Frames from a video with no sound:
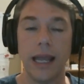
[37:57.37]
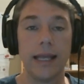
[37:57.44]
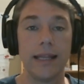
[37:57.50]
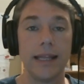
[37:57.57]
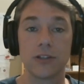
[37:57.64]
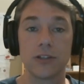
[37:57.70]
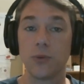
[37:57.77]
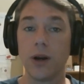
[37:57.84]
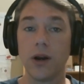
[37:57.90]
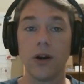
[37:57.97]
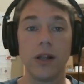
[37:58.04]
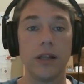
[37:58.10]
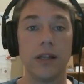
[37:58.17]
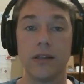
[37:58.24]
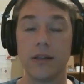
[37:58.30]
And that's
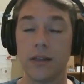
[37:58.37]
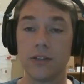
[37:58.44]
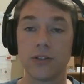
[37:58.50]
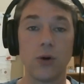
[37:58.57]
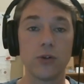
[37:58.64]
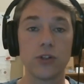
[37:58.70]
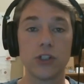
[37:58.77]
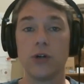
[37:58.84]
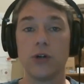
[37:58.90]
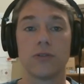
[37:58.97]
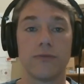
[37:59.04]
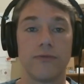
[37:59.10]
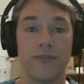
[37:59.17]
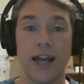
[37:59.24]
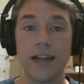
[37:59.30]
where this whole show
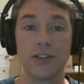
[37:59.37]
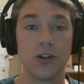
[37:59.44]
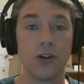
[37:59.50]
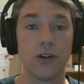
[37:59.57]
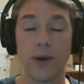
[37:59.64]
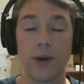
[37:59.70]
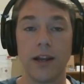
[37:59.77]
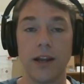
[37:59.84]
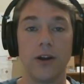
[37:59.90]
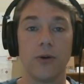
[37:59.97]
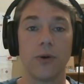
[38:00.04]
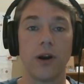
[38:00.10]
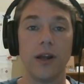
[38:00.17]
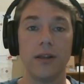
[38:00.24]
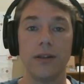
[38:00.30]
is fast turn radio,
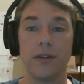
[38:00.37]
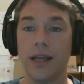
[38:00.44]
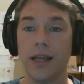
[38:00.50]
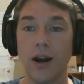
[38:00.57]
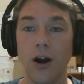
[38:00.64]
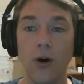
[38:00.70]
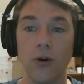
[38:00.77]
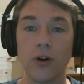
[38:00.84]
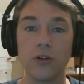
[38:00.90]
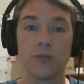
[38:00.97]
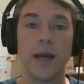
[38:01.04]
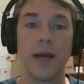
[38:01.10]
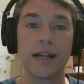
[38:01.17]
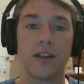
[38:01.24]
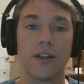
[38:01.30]
right? It all goes
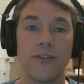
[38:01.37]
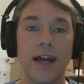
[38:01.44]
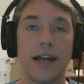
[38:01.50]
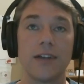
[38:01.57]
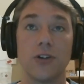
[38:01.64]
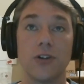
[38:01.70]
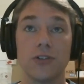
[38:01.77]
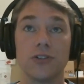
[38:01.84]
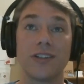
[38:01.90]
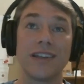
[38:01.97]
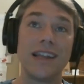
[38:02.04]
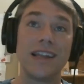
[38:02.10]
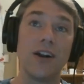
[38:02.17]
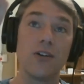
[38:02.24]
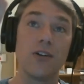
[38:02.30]
back to the fast turns.
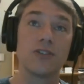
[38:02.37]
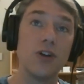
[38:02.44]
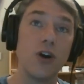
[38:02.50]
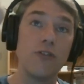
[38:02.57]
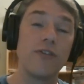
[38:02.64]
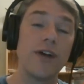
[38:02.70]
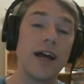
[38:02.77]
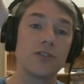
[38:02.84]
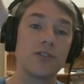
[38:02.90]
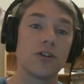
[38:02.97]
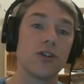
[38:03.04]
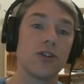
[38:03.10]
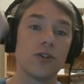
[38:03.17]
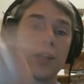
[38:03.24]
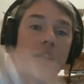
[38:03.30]
There is no faster turn